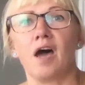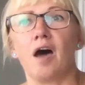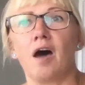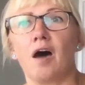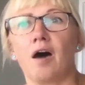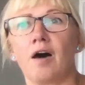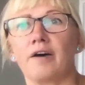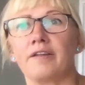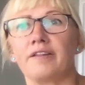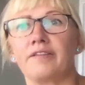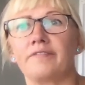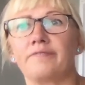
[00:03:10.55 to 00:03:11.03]

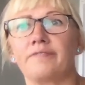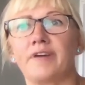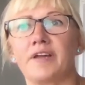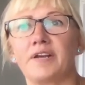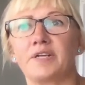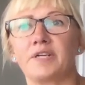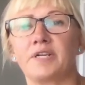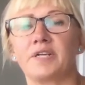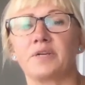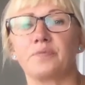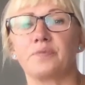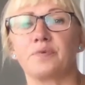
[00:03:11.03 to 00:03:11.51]
are the
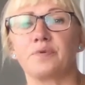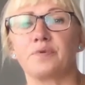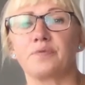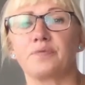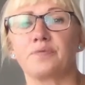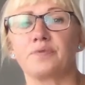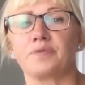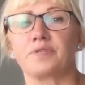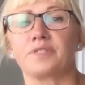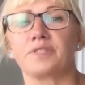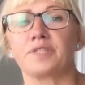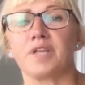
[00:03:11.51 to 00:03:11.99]

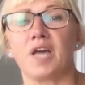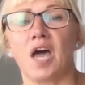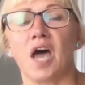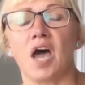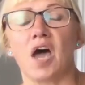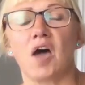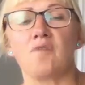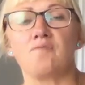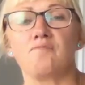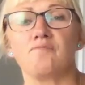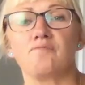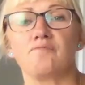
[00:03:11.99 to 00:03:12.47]
vegetables
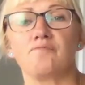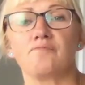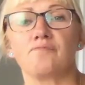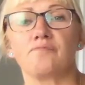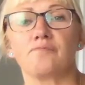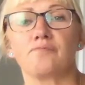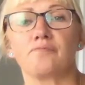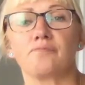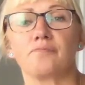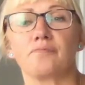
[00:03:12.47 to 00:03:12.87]
going